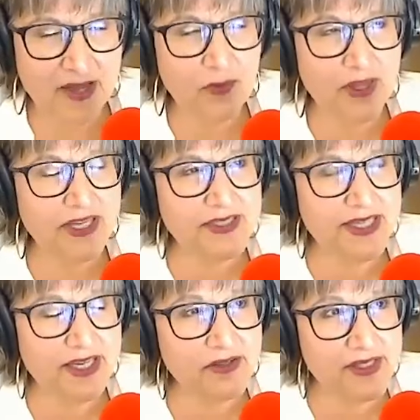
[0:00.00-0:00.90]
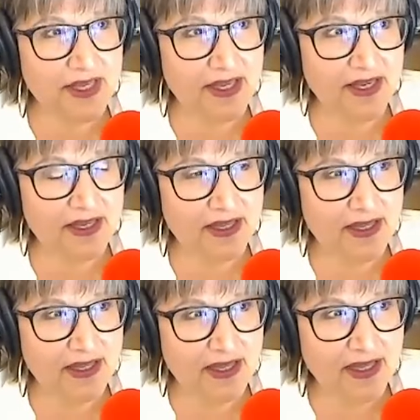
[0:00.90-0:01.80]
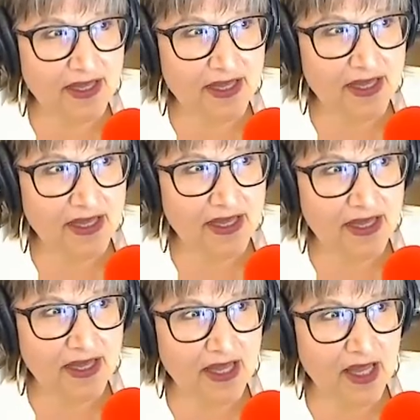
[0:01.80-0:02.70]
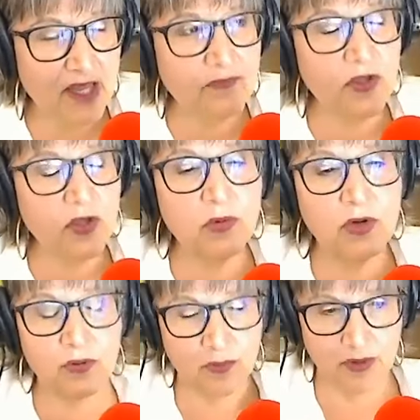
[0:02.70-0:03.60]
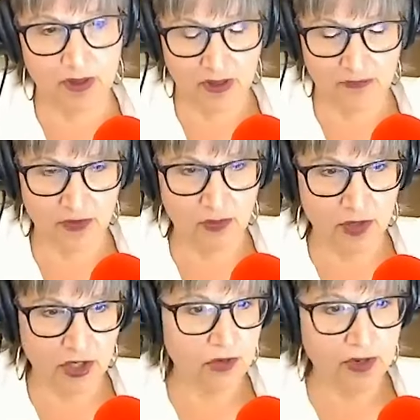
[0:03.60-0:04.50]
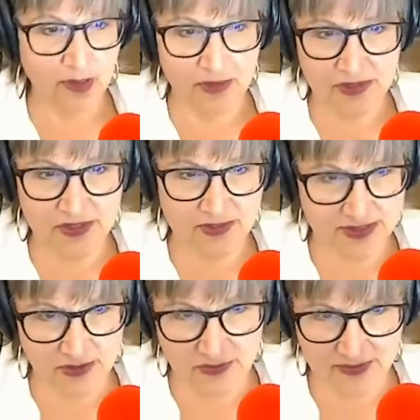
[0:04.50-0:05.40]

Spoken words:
Well, it sounds like if you were a newcomer to this whole